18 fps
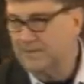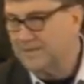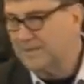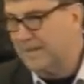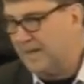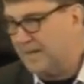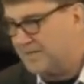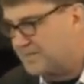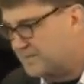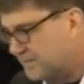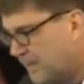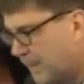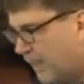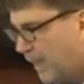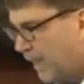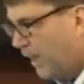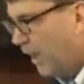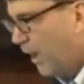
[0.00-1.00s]
Yes.
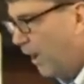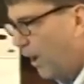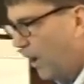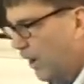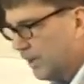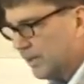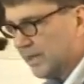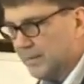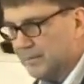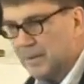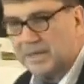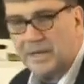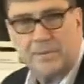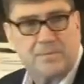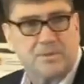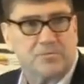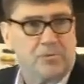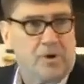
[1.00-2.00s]
Okay. My
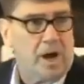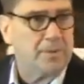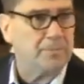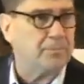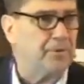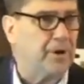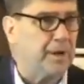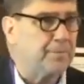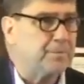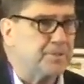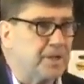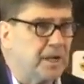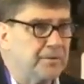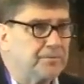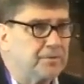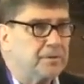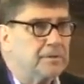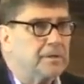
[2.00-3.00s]
name is Ron
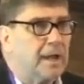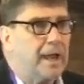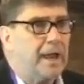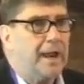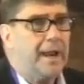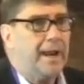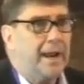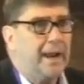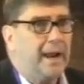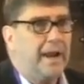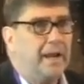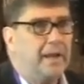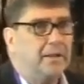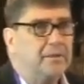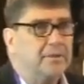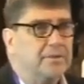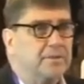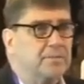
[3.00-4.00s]
Pramschufer,
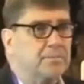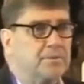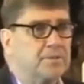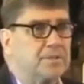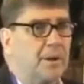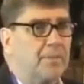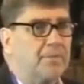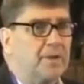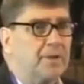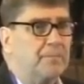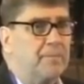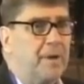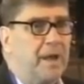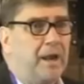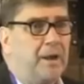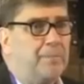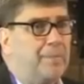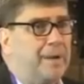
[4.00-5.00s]
and some of you
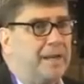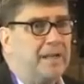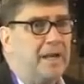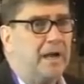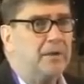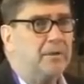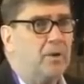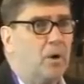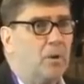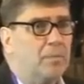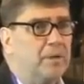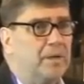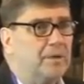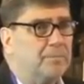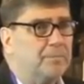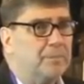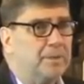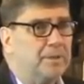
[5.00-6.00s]
may or may not know
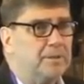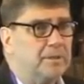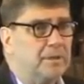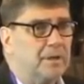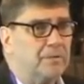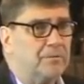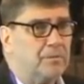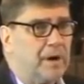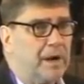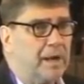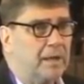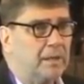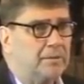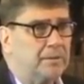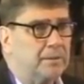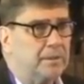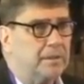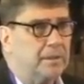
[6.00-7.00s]
me. I've been
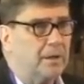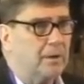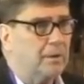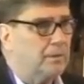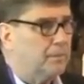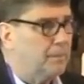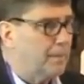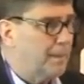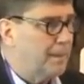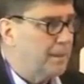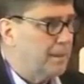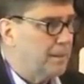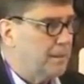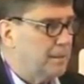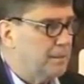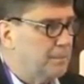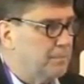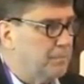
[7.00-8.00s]
around the uh,
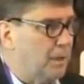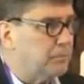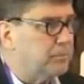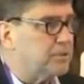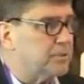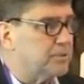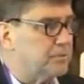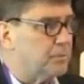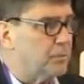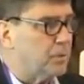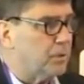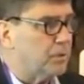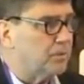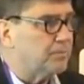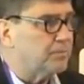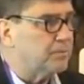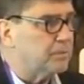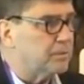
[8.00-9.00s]
publishing
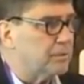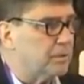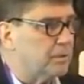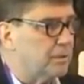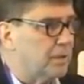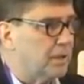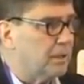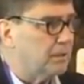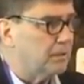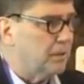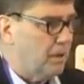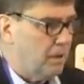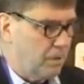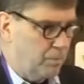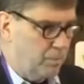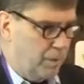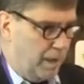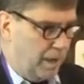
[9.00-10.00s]
world for a, a
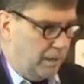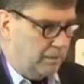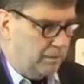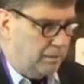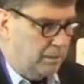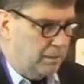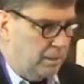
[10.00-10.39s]
long while.